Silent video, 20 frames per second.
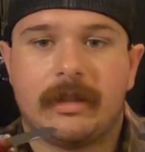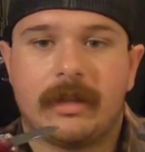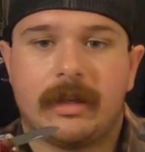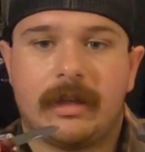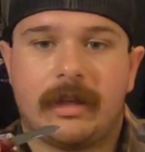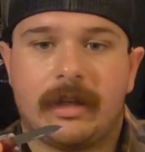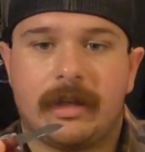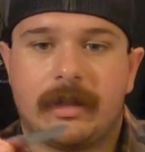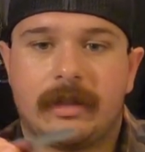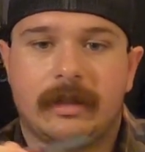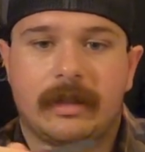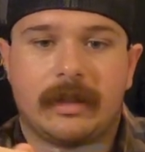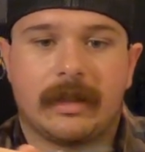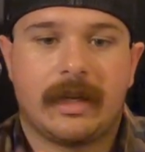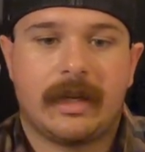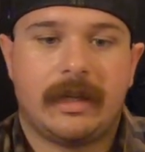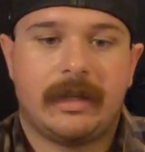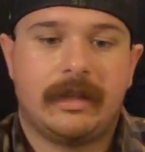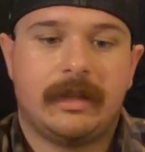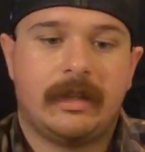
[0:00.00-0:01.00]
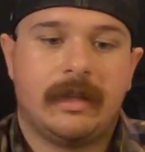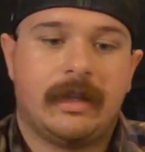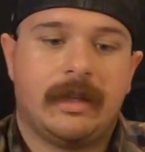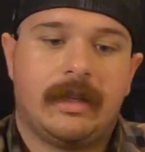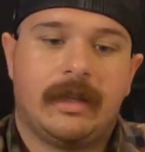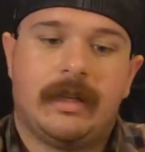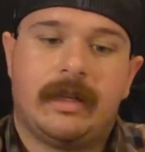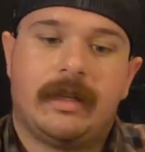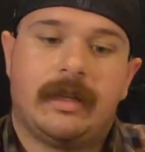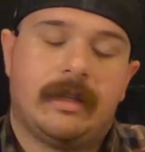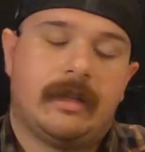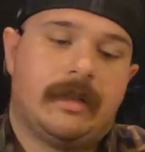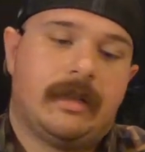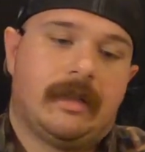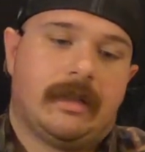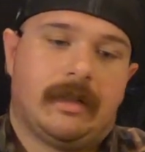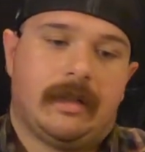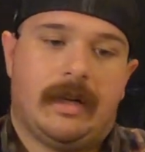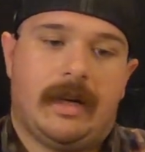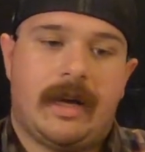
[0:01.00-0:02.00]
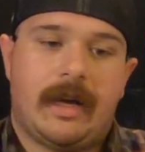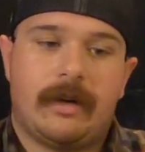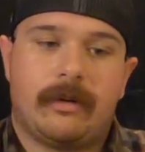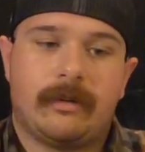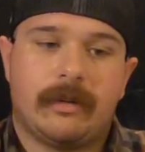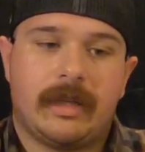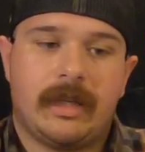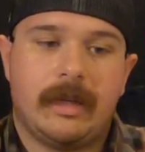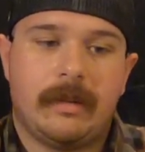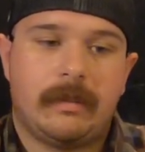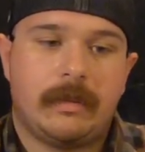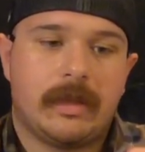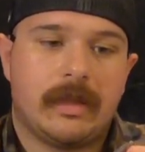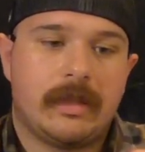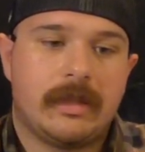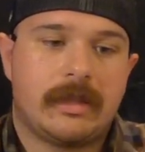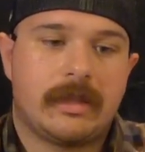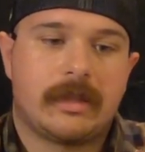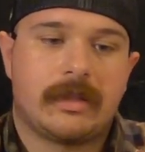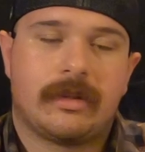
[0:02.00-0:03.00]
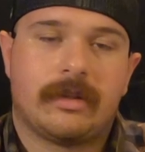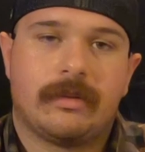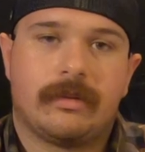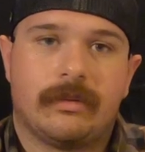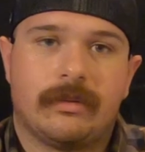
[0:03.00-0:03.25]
Again, I don't keep this